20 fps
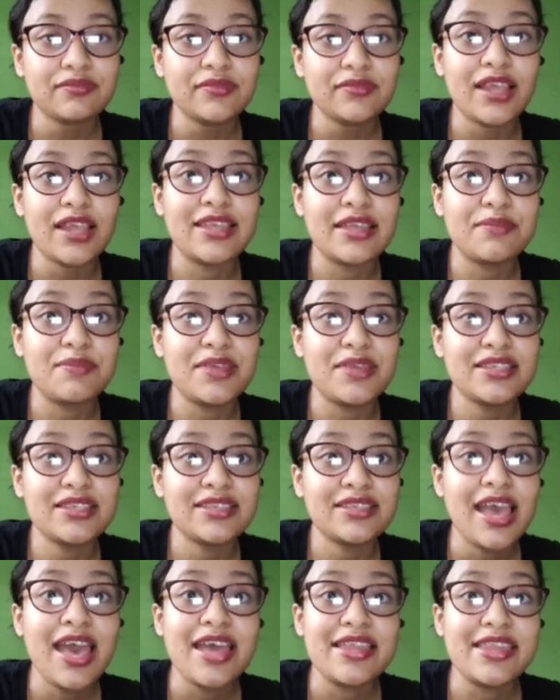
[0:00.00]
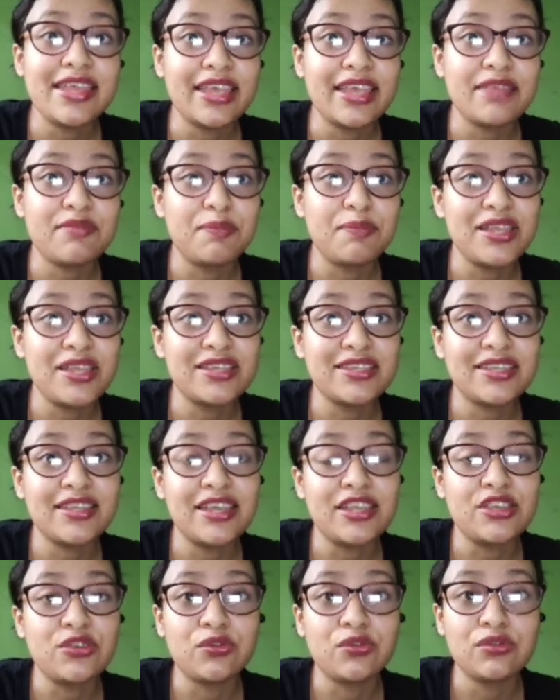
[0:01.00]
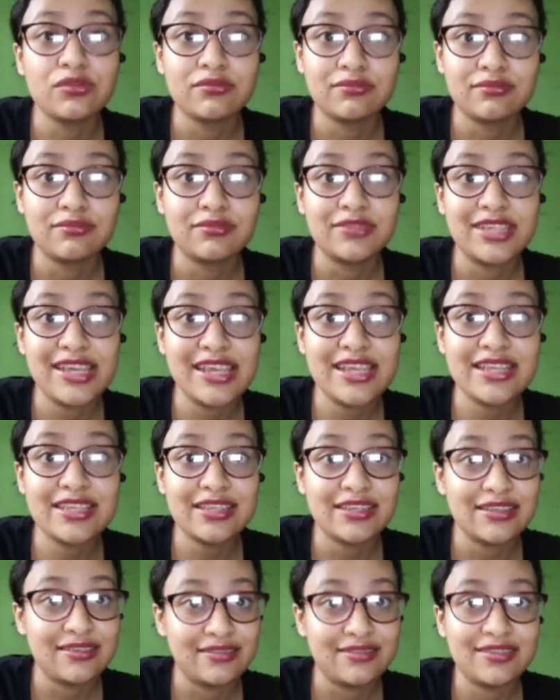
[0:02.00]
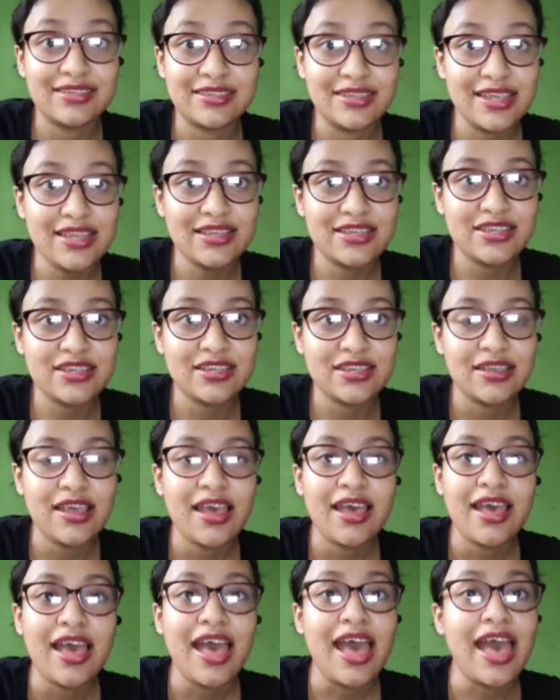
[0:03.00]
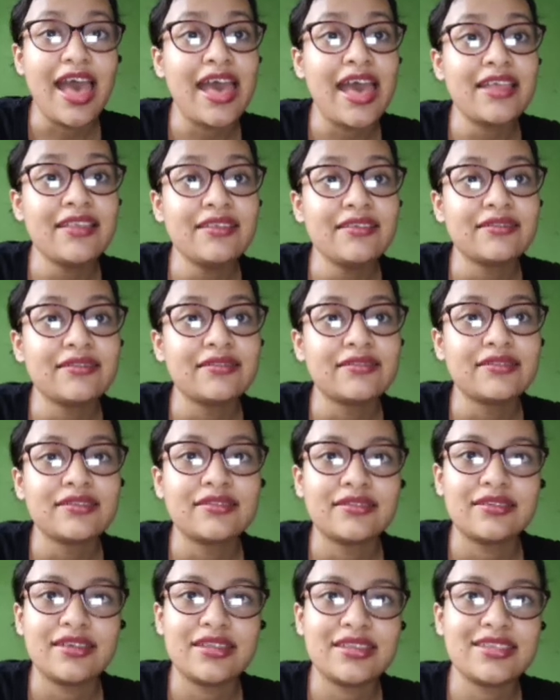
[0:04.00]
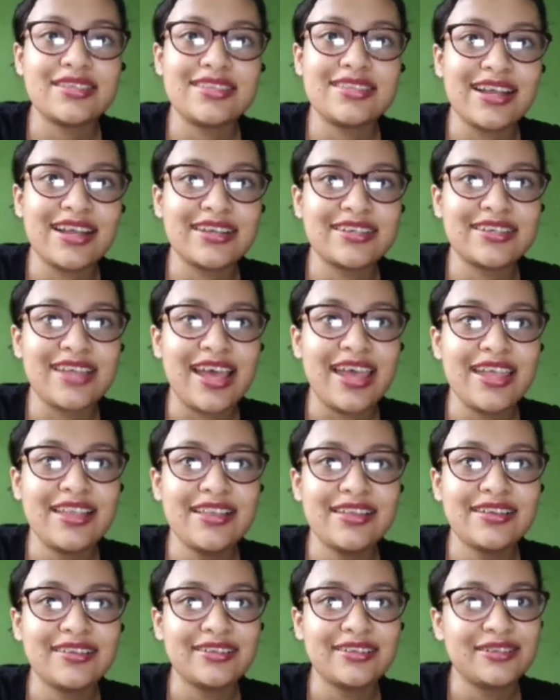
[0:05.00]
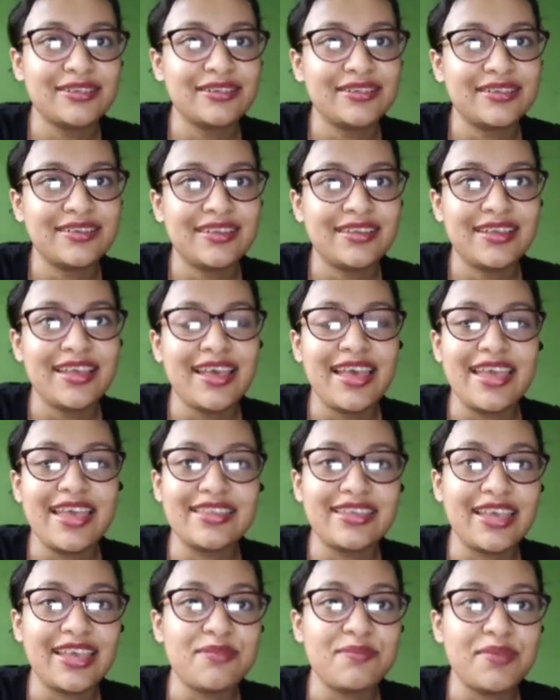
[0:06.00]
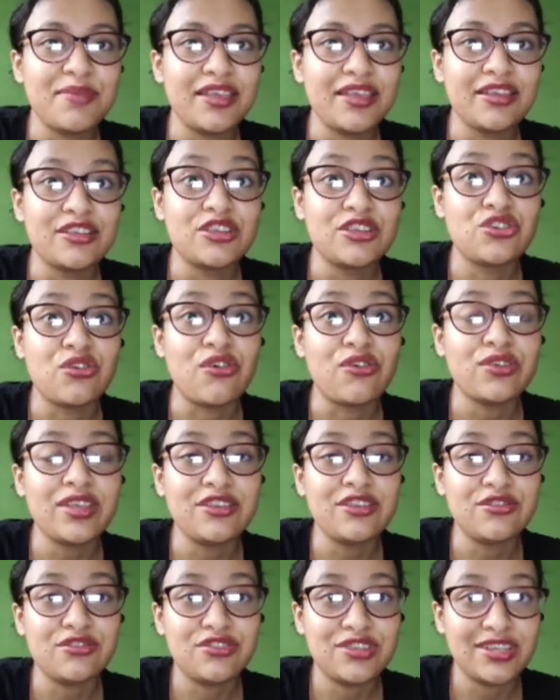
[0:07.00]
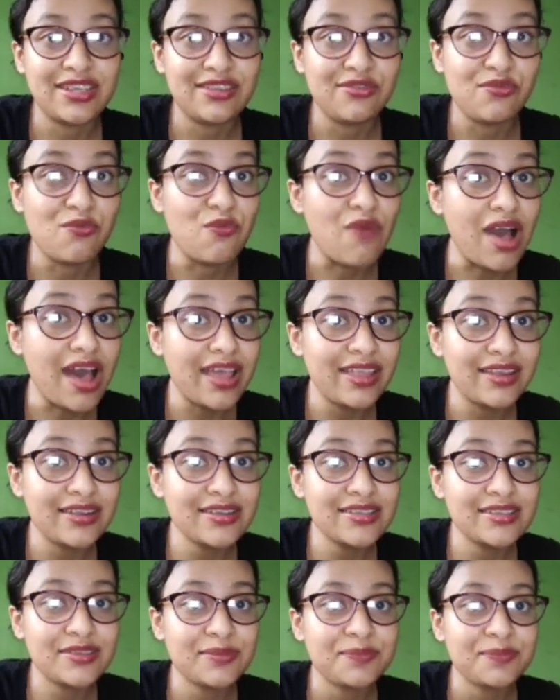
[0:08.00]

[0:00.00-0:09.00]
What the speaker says: that means they can be beaten into thin sheets, and it is ductile, it can be drawn into thin wires.